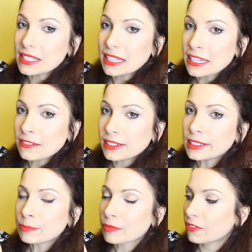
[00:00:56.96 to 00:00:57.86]
sleeved
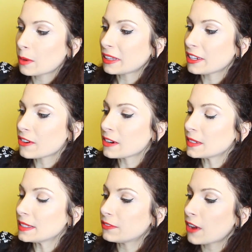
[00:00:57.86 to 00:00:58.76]
the
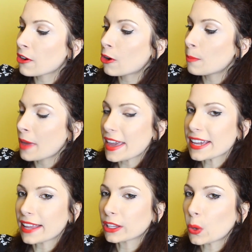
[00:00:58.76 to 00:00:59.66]
material is very
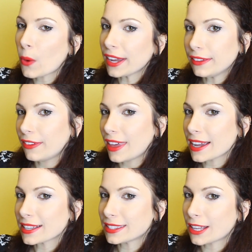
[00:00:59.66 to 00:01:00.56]
opaque and quite
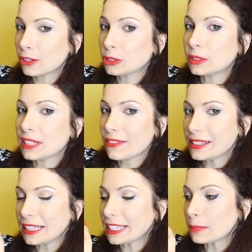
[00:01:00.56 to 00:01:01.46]
thick, so it will definitely